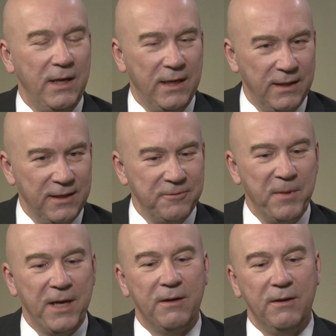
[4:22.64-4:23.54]
It does
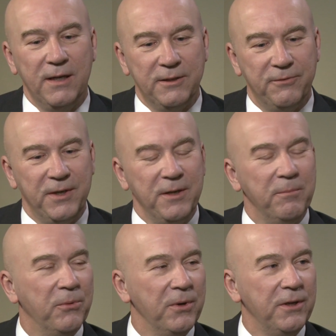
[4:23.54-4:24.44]
matter. It's very
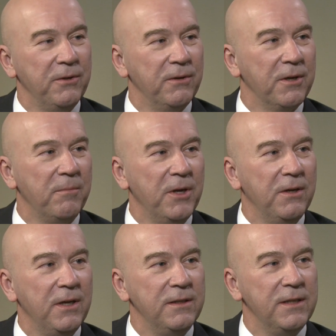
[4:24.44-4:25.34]
important to our
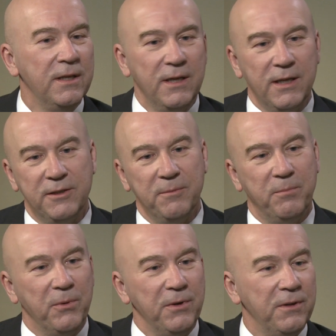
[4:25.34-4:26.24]
communities. It's
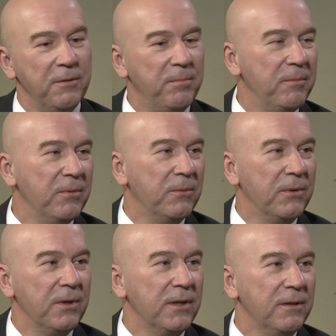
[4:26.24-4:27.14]
important to the people that
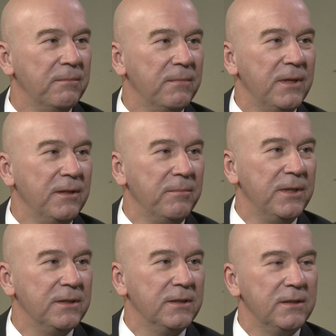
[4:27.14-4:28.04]
work in the
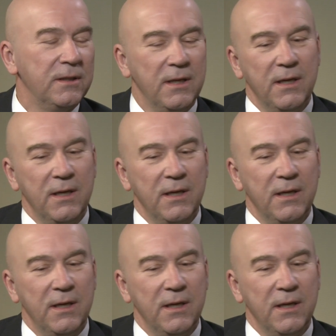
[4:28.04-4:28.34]
business.